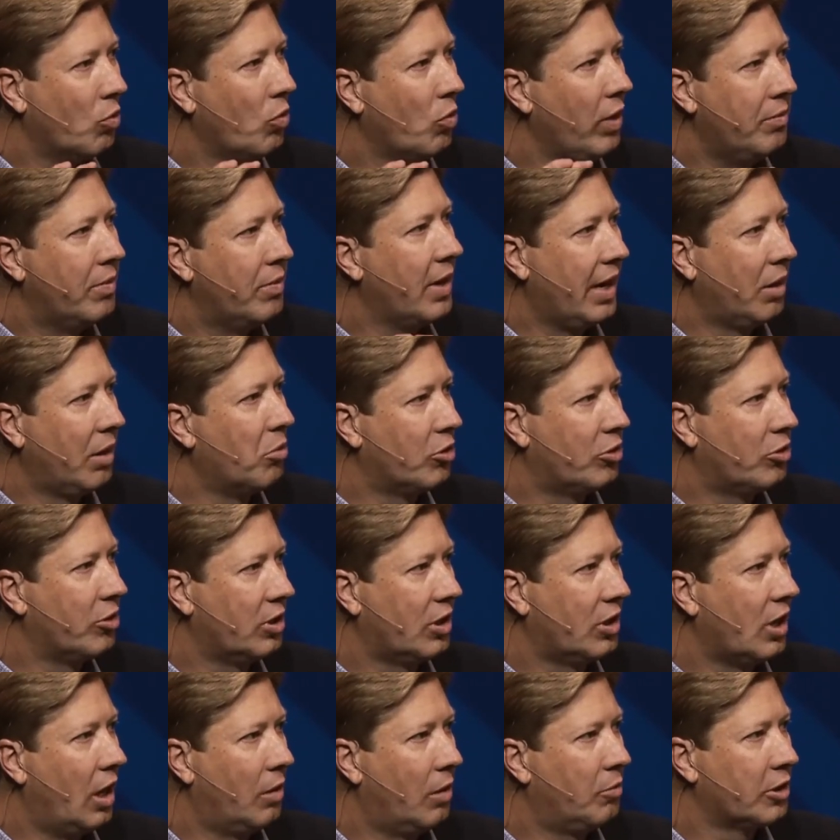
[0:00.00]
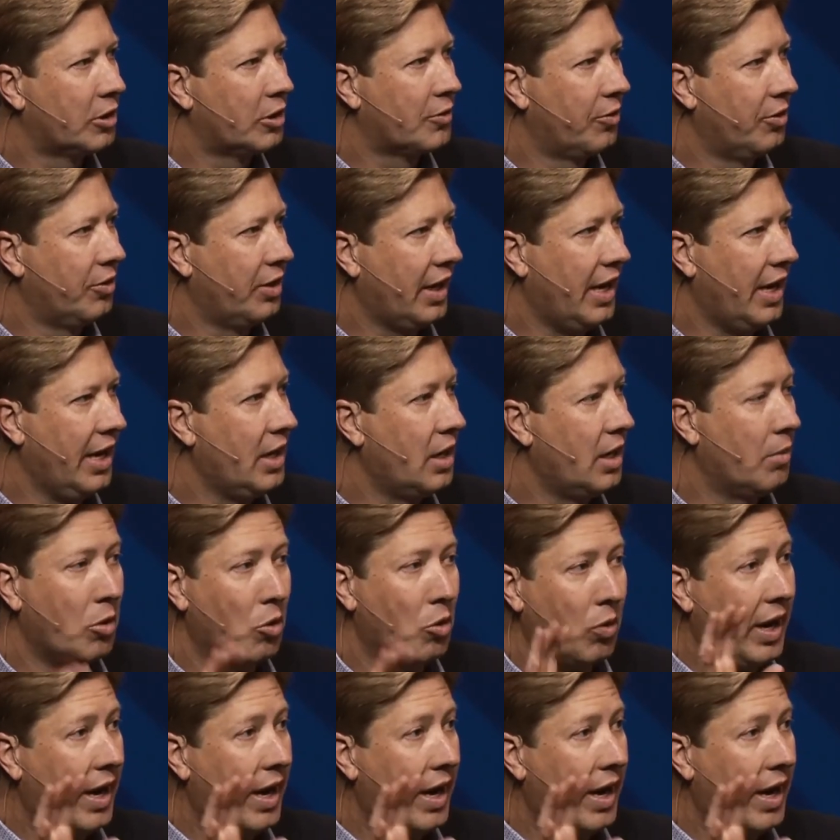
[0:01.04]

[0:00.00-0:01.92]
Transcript: that we've been able to accomplish for the kingdom,